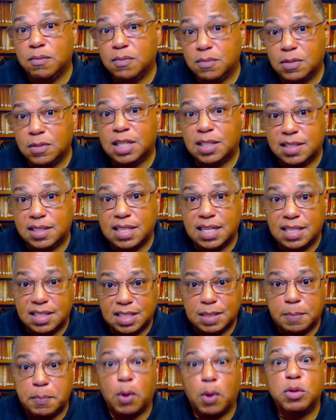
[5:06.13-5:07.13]
It's
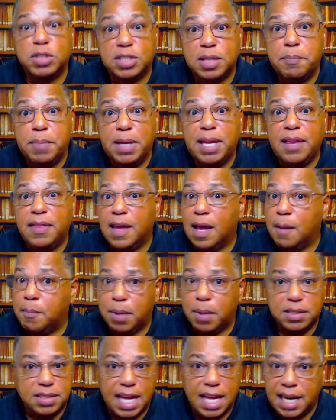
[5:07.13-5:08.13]
supposed to be there,
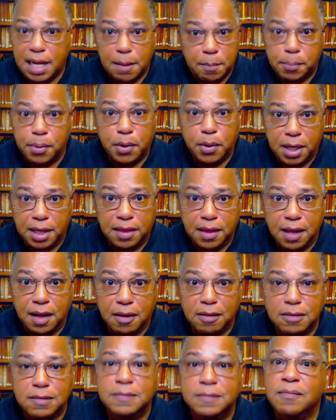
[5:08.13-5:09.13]
but they didn't put it there.